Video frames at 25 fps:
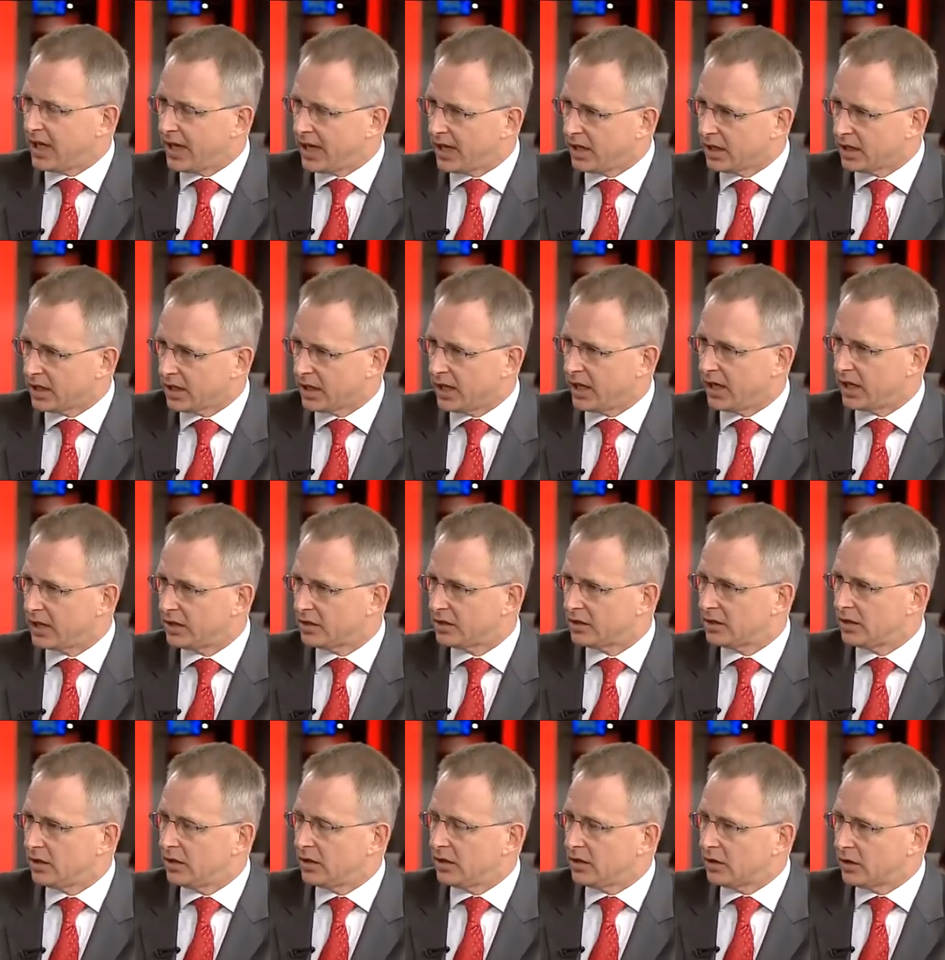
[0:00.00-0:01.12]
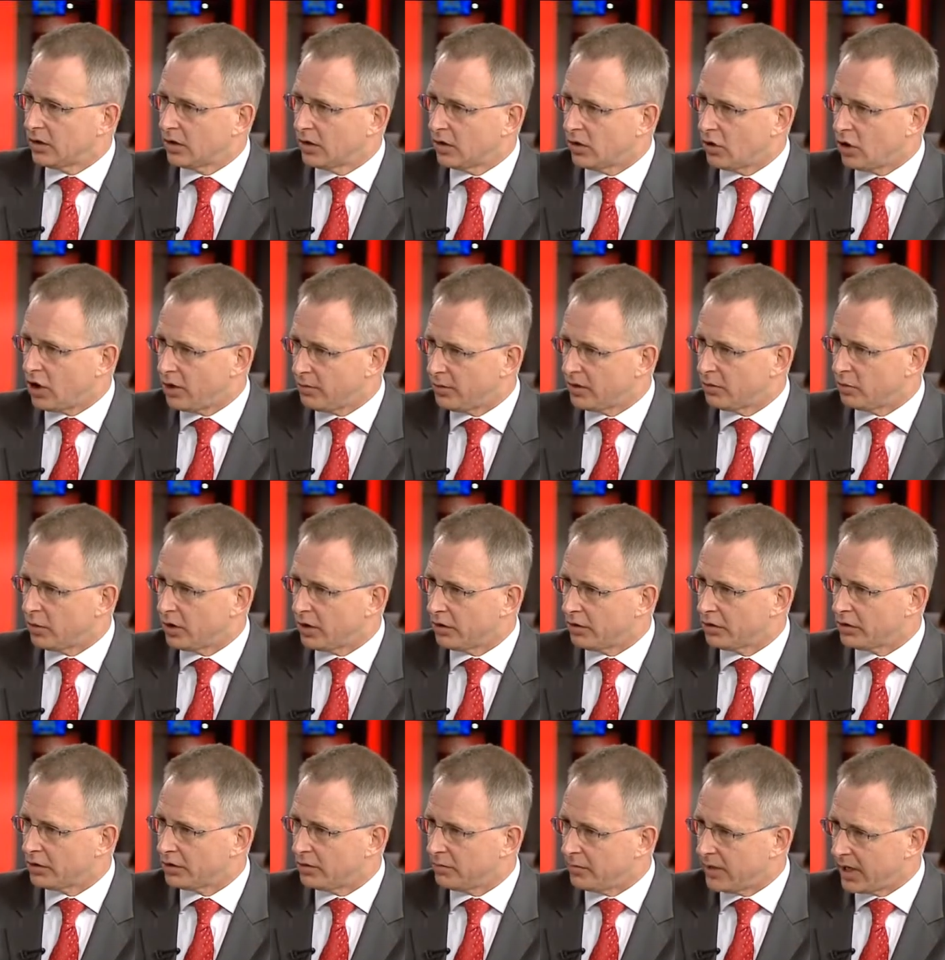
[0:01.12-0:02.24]
allocate
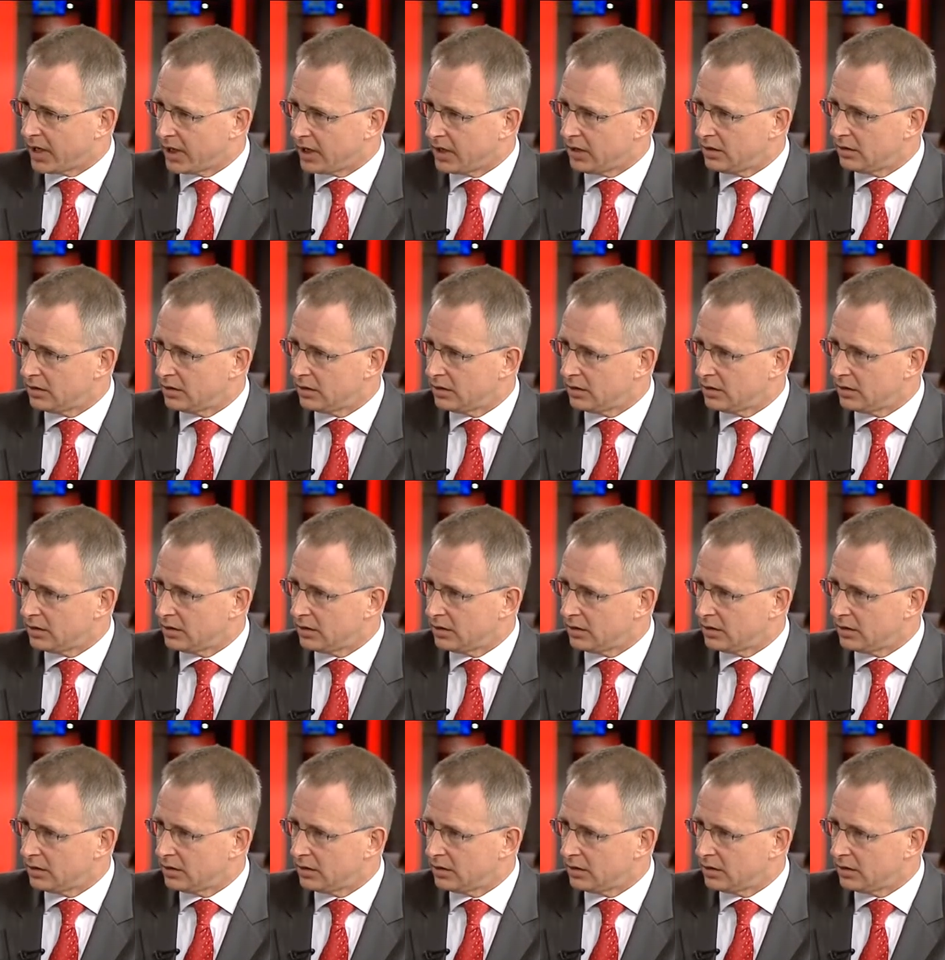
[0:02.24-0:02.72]
Commonwealth money